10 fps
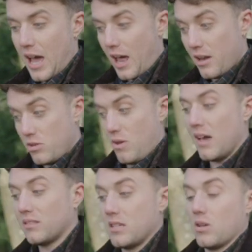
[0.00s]
And you
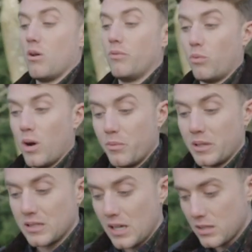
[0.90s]
had this
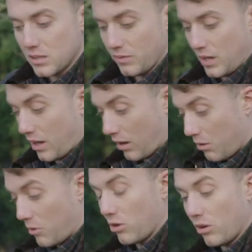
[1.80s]
overwhelming sense of like,
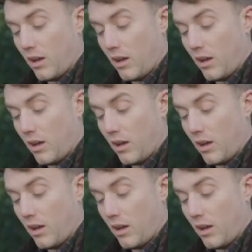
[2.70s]
oh my God,